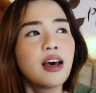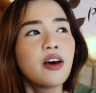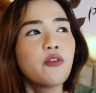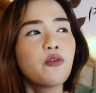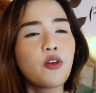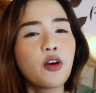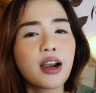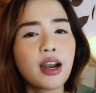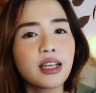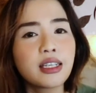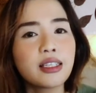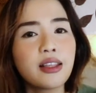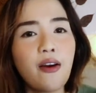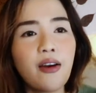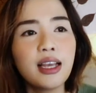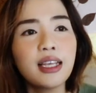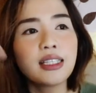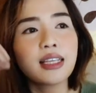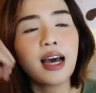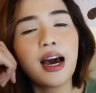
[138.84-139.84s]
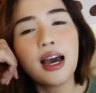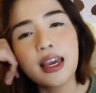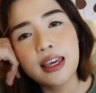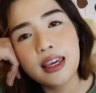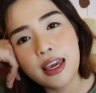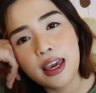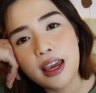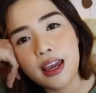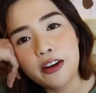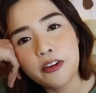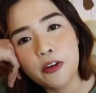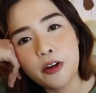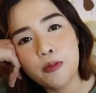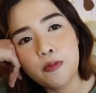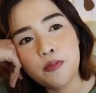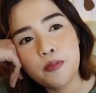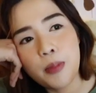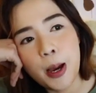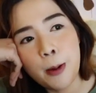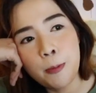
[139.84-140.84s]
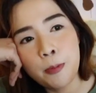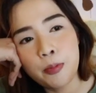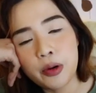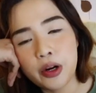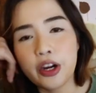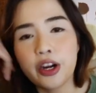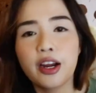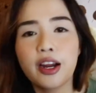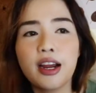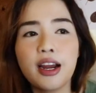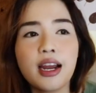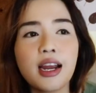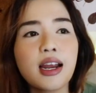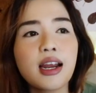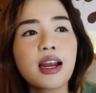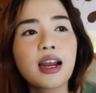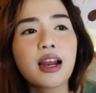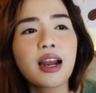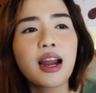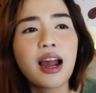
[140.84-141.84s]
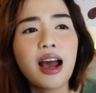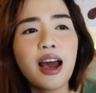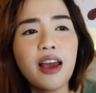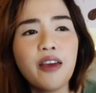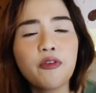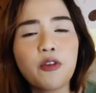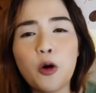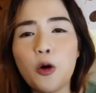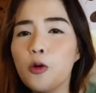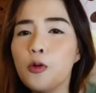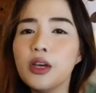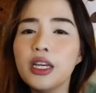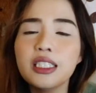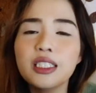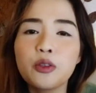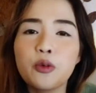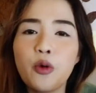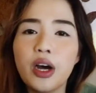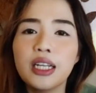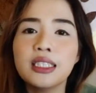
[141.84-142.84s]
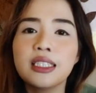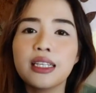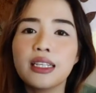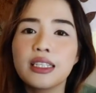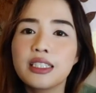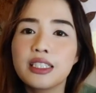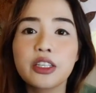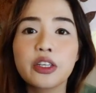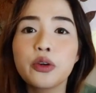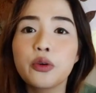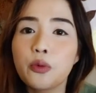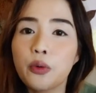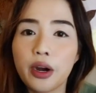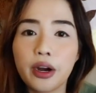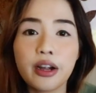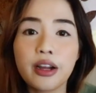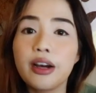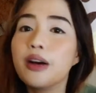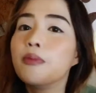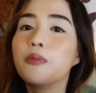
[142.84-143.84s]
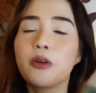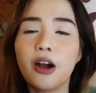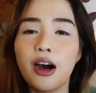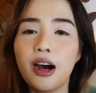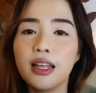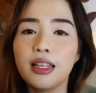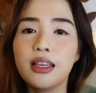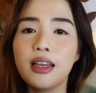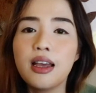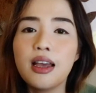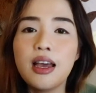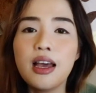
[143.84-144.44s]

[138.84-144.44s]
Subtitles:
For as long as I can remember, I've always wanted to work abroad.